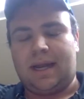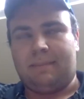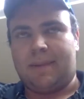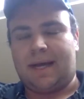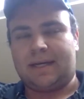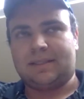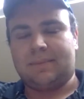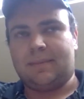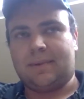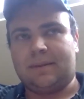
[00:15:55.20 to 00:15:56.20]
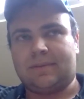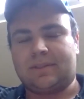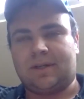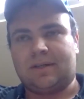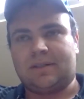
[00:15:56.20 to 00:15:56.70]
At maximum, it
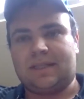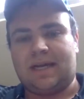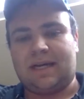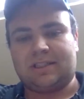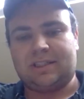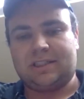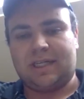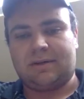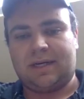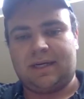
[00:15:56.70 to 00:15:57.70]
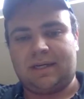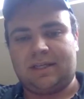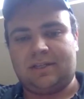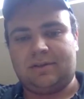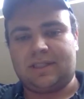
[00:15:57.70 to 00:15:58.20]
starts actually generating
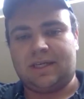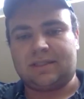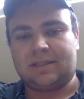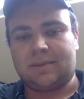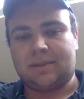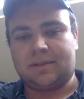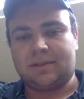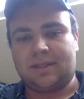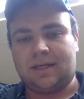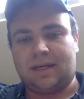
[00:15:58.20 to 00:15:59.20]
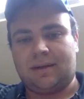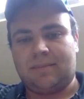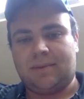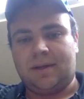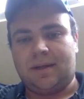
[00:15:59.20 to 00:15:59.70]
huge
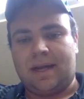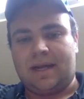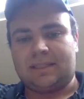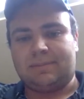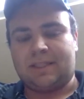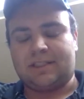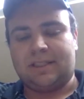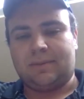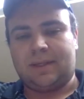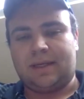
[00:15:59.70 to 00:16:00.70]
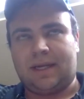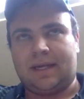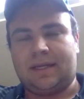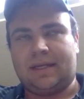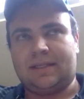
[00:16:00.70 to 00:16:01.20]
customers, and especially when like
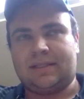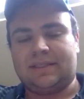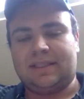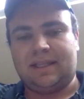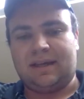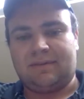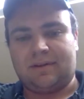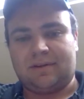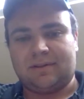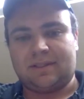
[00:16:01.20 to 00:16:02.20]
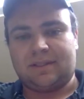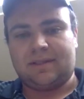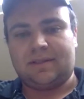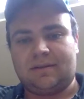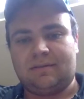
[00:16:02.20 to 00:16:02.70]
C levels
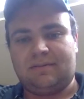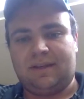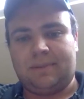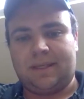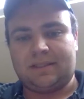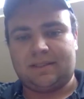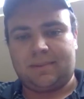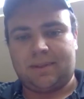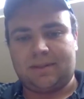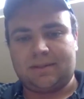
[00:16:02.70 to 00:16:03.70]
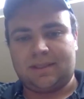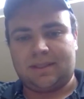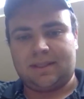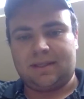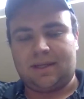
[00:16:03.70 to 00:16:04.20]
and VPs are
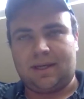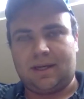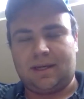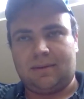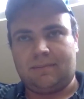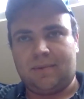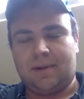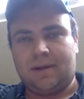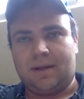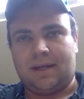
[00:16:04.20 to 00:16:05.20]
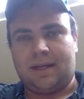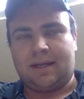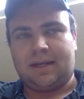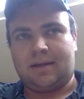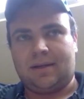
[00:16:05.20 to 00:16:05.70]
posting.
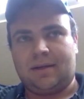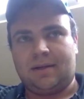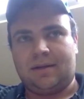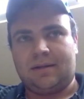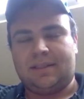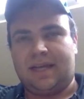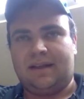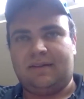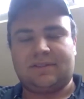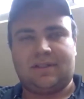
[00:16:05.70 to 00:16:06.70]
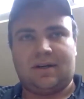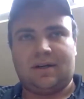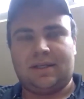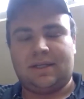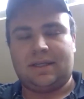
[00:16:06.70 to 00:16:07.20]
Like Dave
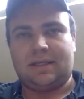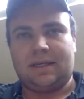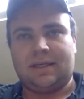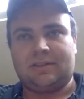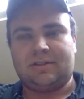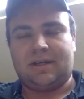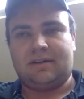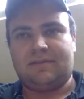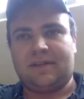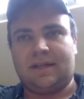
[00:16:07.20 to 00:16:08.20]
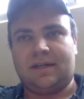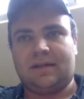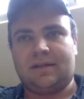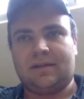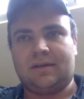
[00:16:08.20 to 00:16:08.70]
started at Drift,
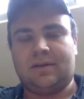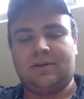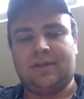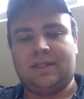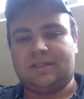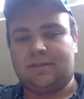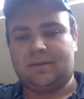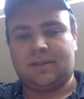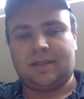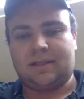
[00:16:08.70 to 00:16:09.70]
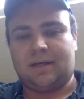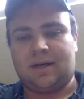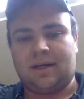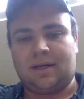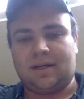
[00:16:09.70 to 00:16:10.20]
and Udi's doing a
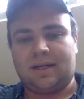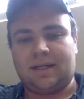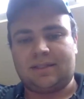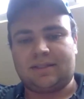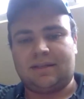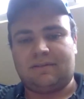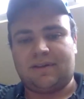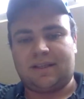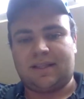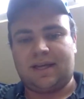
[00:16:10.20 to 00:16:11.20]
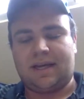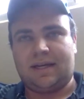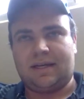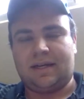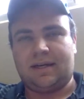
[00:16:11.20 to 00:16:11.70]
Gong and stuff like
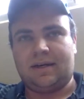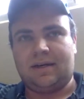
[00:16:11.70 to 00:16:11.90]
that, and